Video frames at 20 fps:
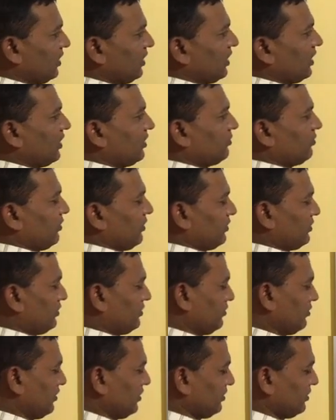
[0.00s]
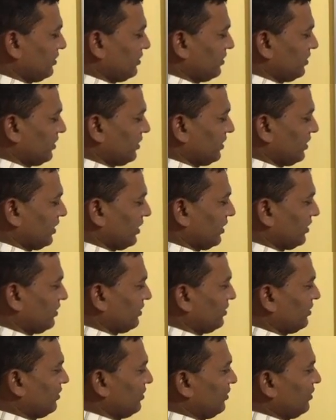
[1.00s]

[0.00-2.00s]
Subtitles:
8 plus 2 is 10.